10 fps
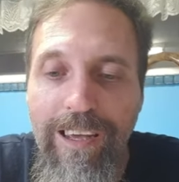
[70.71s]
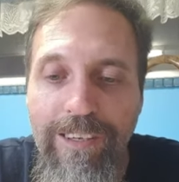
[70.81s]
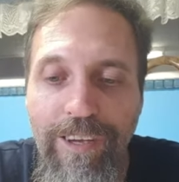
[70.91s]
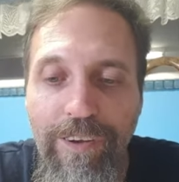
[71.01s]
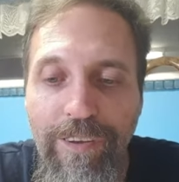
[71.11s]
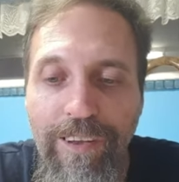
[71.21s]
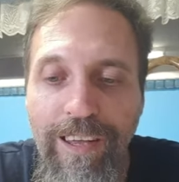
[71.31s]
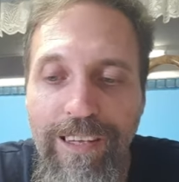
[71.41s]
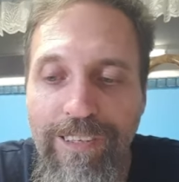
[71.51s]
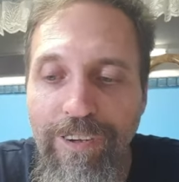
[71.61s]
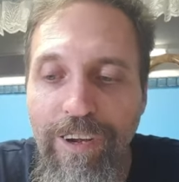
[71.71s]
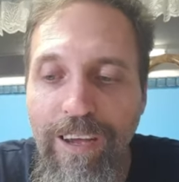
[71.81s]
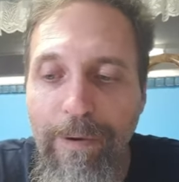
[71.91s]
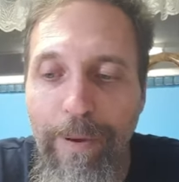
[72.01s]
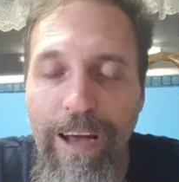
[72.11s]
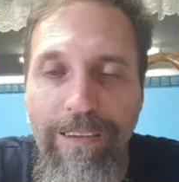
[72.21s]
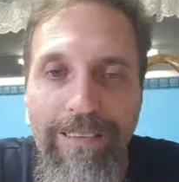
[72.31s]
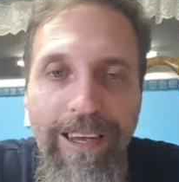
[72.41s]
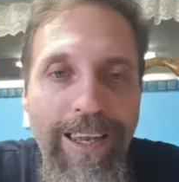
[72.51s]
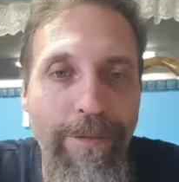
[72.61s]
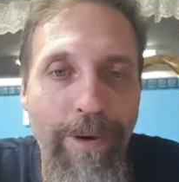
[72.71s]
So it's not about any